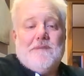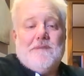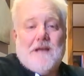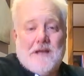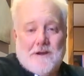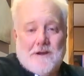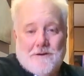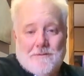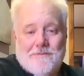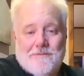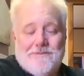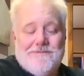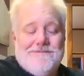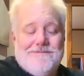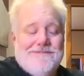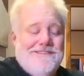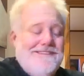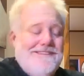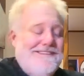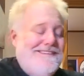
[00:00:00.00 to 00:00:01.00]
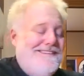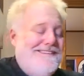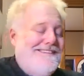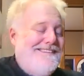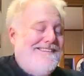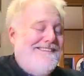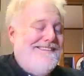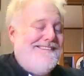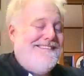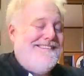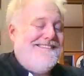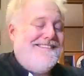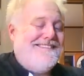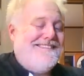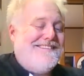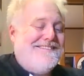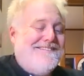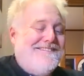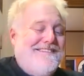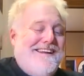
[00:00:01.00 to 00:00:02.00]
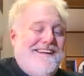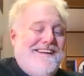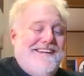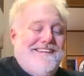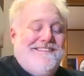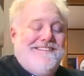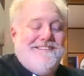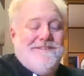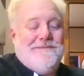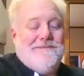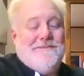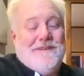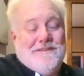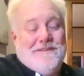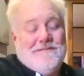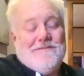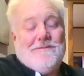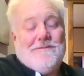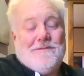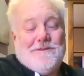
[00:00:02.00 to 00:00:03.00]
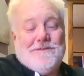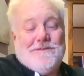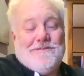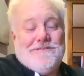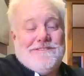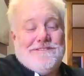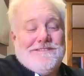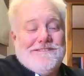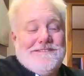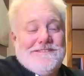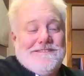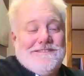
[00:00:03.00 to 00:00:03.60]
I hope, ready to meet the world,